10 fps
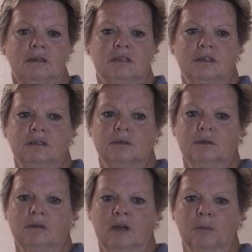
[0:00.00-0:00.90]

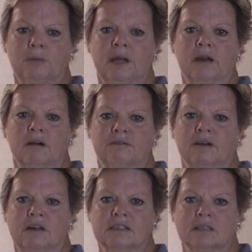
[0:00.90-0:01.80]
to help pay off
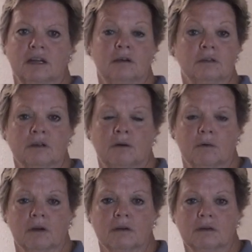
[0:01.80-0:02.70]
fines that I owed to
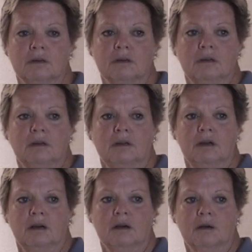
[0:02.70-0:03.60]
court,
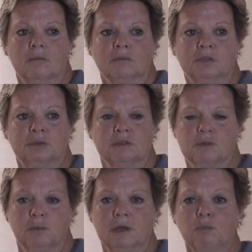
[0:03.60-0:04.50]
which
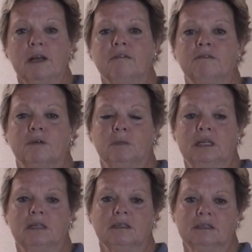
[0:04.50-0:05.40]
was a win-win for
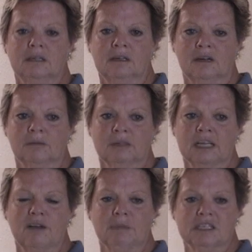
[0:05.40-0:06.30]
me.
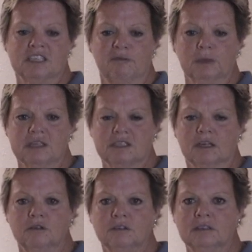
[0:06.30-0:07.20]
It gave me a safe place
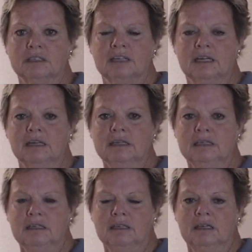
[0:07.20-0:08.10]
to go during the
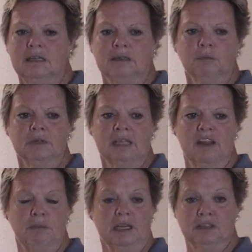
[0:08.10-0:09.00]
day. It
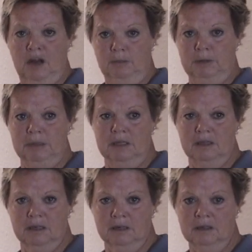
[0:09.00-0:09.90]
gave me a time to be
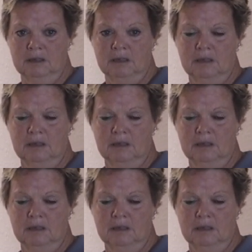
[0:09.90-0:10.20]
there.